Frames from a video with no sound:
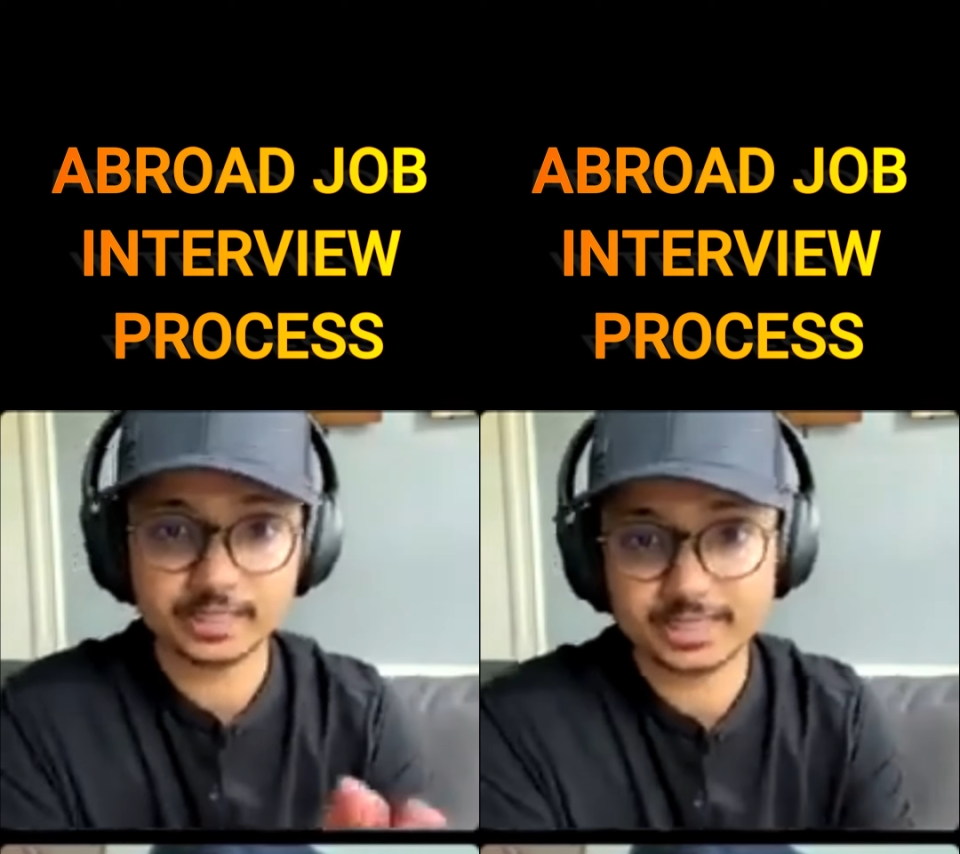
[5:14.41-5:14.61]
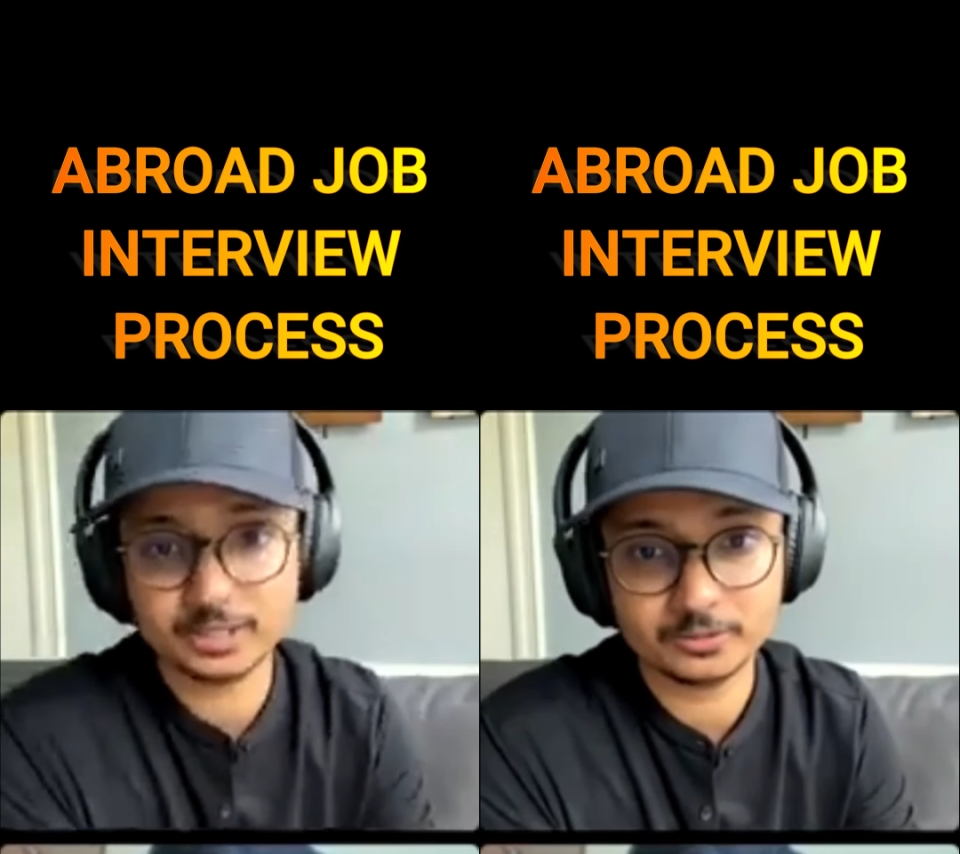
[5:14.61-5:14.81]

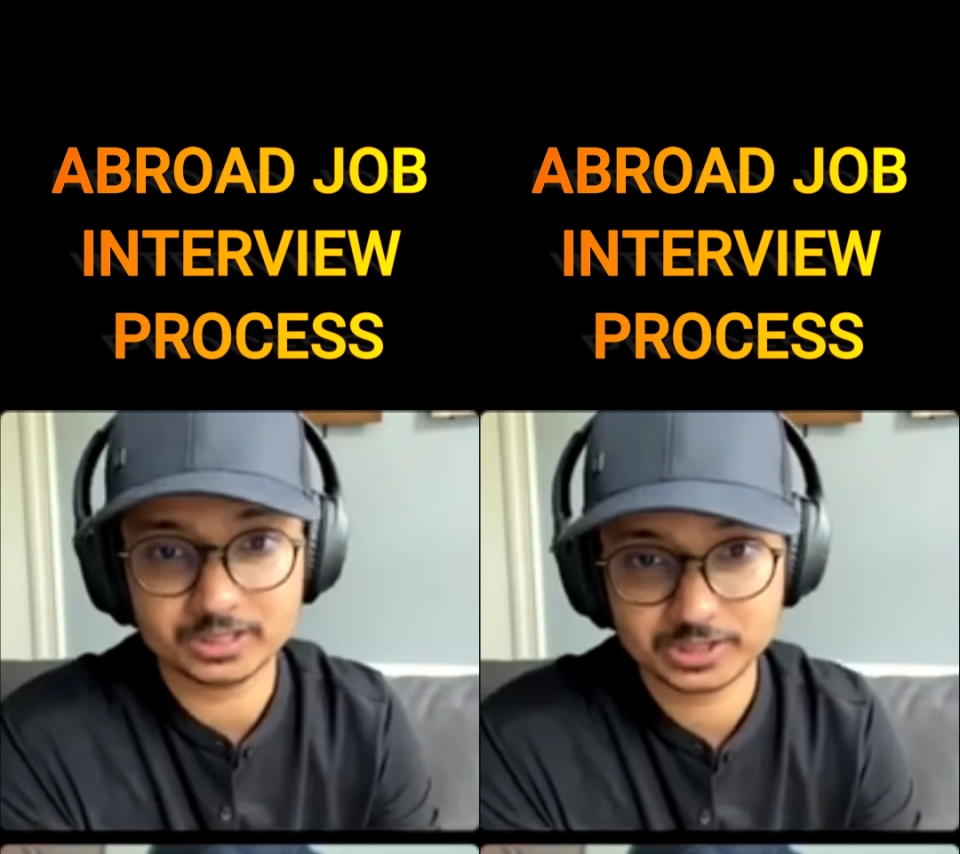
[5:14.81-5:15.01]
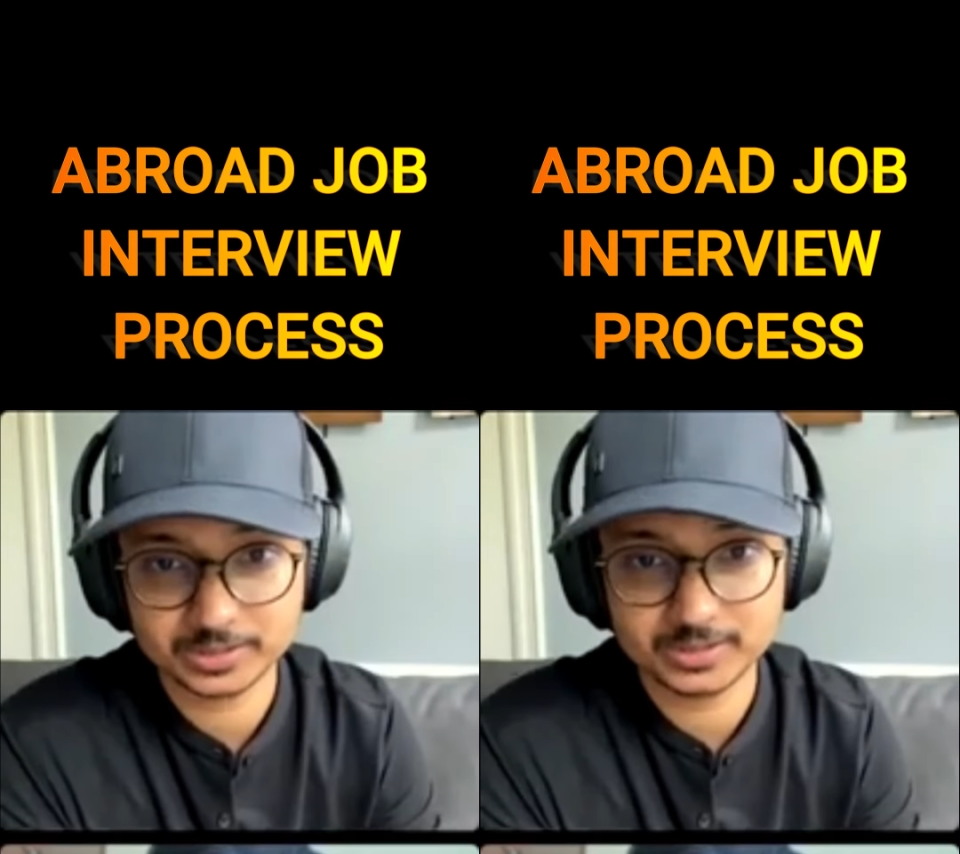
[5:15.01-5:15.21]
the 10
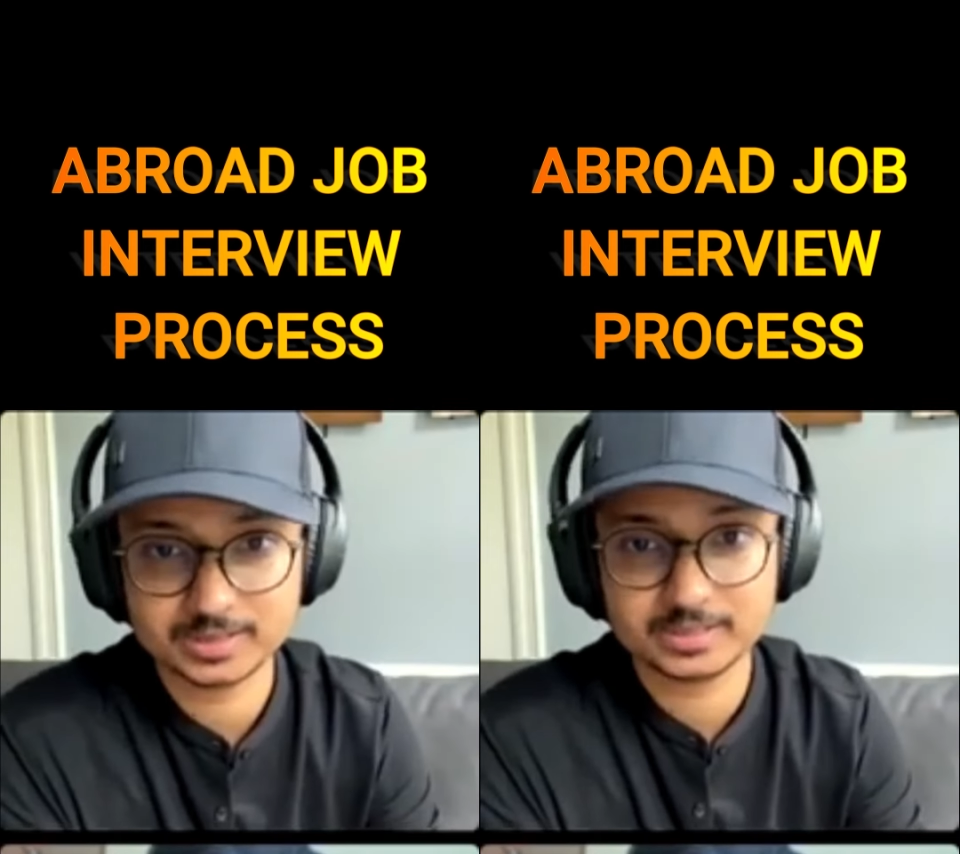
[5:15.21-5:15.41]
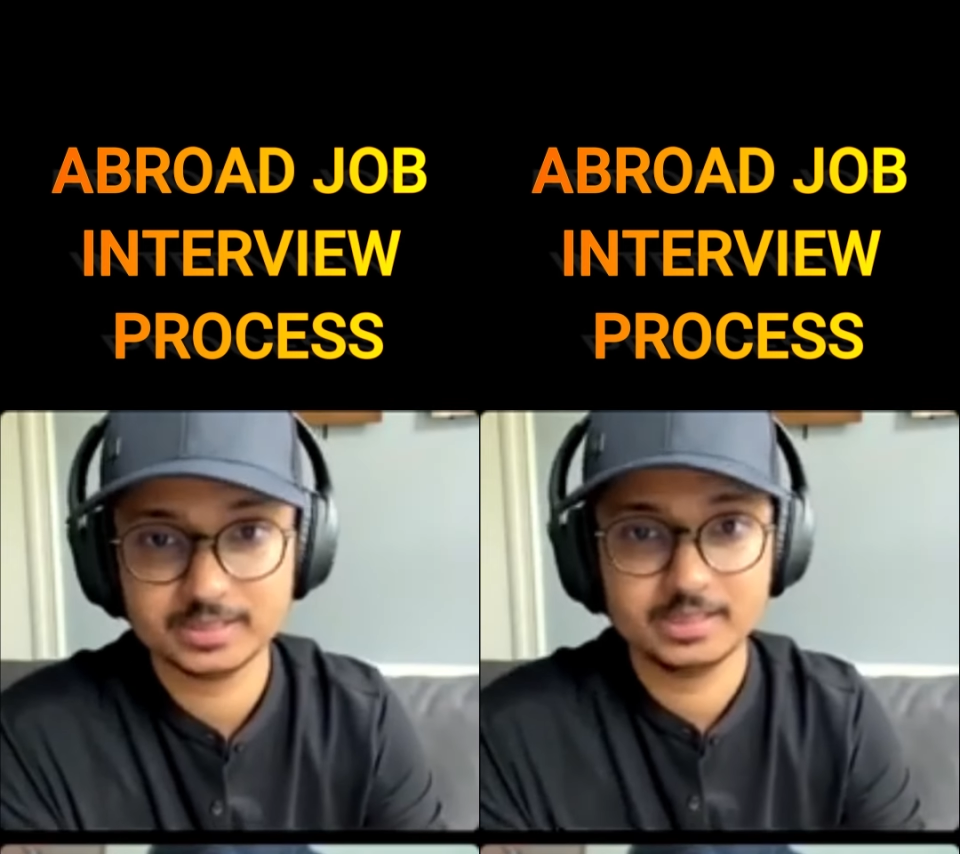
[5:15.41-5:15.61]

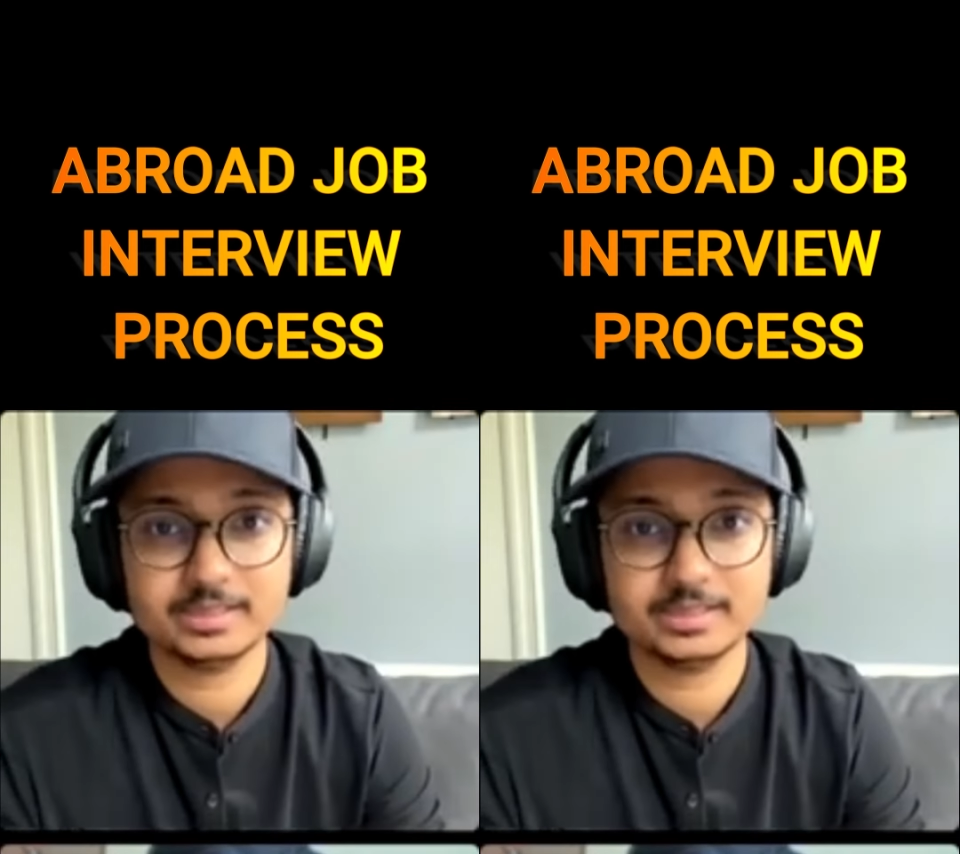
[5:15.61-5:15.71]
questions,